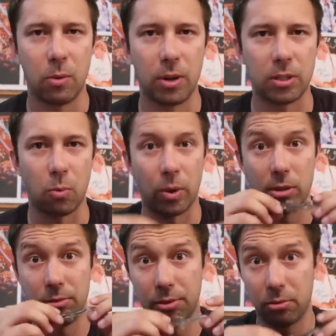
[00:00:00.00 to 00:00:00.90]
When it
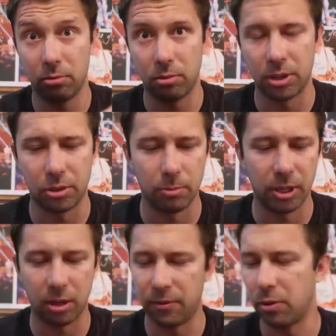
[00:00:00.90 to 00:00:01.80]
wiggles,
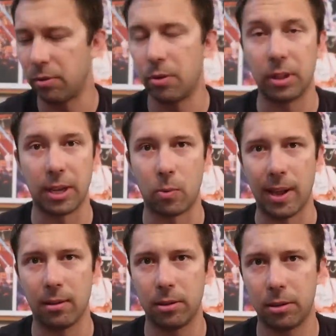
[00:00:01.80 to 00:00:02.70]
assuming if you throw it like
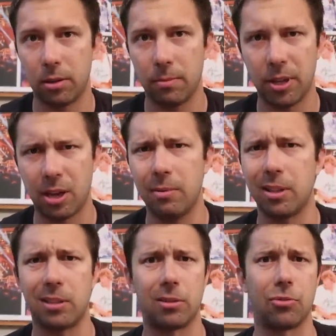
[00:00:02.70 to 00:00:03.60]
weightless or something, I bet
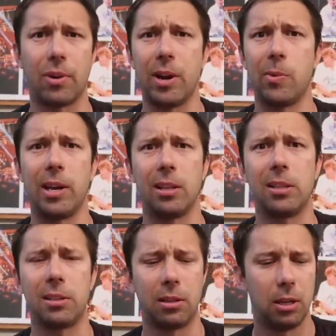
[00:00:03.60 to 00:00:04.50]
this is great
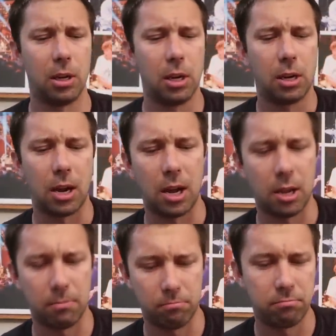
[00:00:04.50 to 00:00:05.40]
weightless.
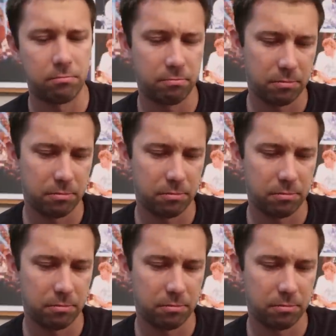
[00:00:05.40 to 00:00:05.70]
And